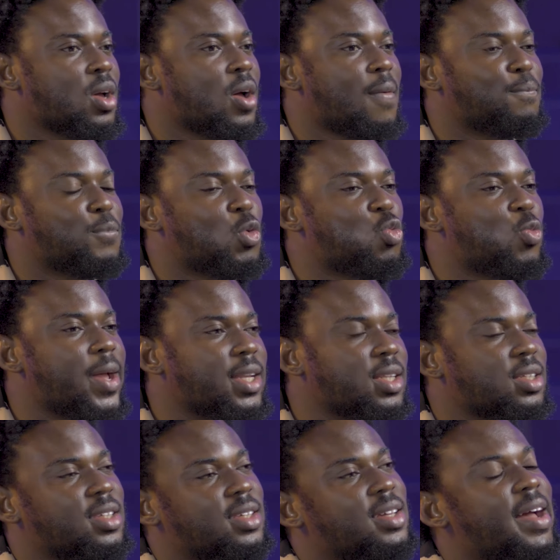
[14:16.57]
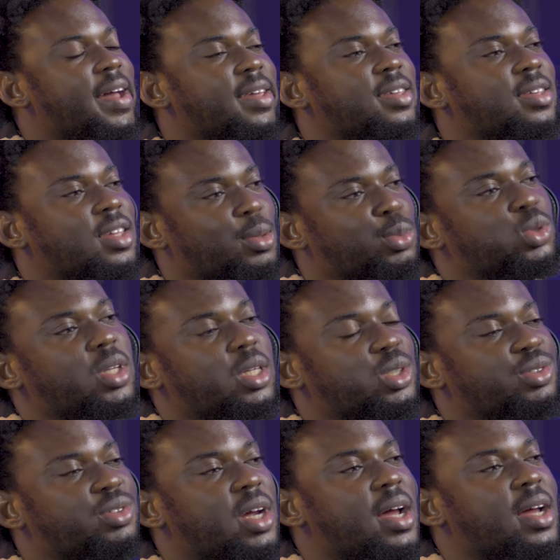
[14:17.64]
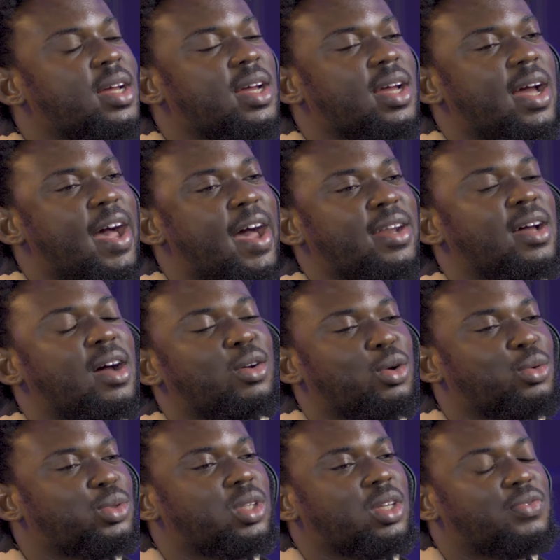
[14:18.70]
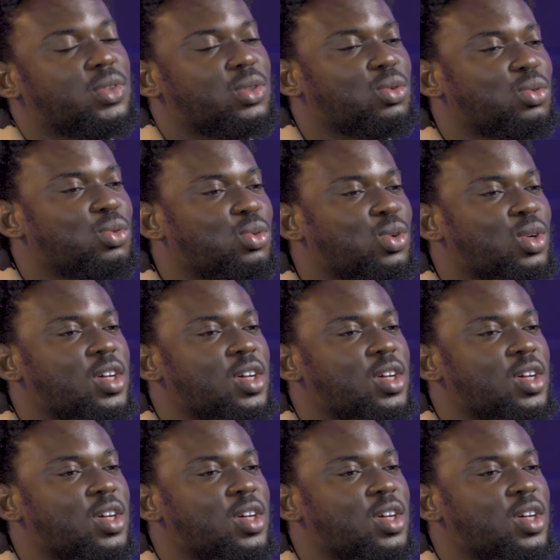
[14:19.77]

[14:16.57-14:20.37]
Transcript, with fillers: But when Kai came to Nigeria and Anga with Davido,